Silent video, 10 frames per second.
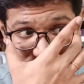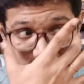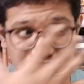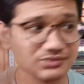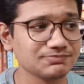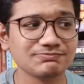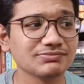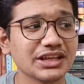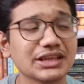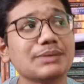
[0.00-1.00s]
keeping
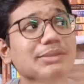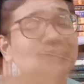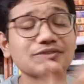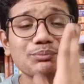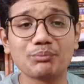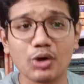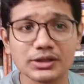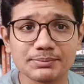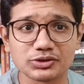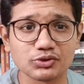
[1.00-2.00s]
different body parts of warlocks,
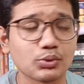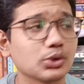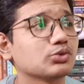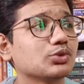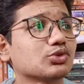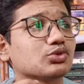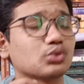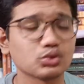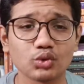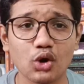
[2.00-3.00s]
which was so, so horrible to
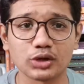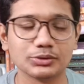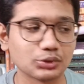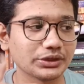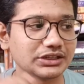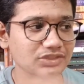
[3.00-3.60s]
read in the second book.